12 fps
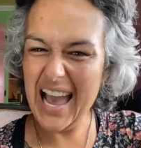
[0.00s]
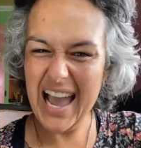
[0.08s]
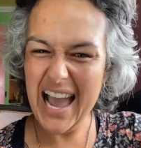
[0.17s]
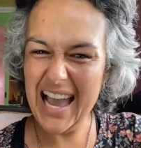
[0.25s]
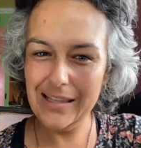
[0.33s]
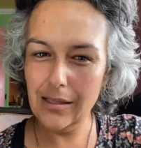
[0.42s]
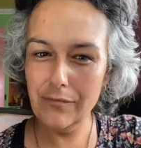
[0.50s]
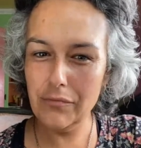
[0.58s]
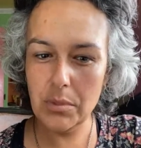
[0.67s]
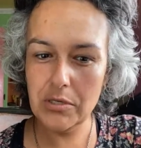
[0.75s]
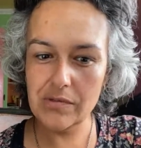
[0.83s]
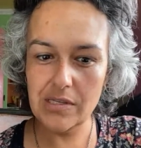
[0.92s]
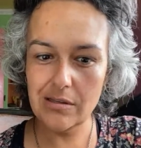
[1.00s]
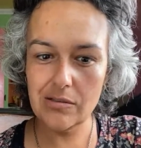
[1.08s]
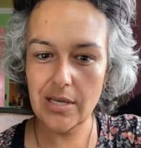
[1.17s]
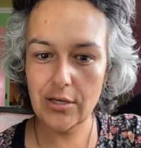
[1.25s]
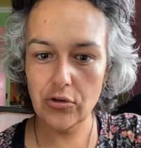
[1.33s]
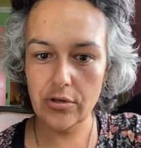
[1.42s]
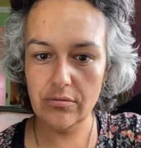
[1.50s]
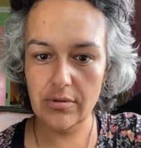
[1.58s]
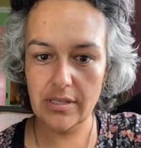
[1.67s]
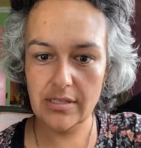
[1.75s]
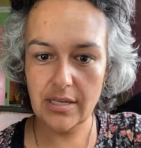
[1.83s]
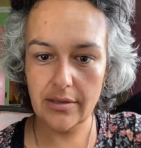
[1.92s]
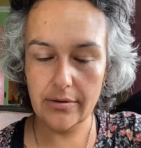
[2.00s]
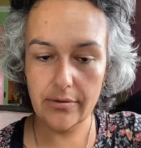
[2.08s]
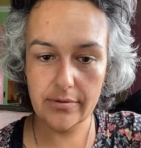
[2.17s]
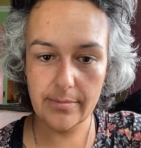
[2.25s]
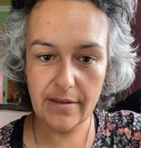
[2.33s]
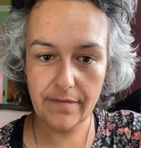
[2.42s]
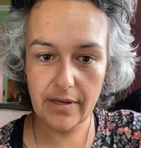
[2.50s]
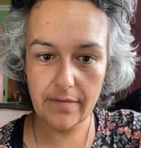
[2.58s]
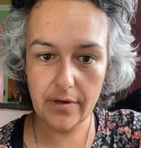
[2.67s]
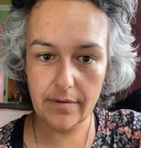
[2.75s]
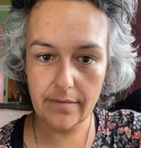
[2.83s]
I love music, so I couldn't really tell you who's my favorite.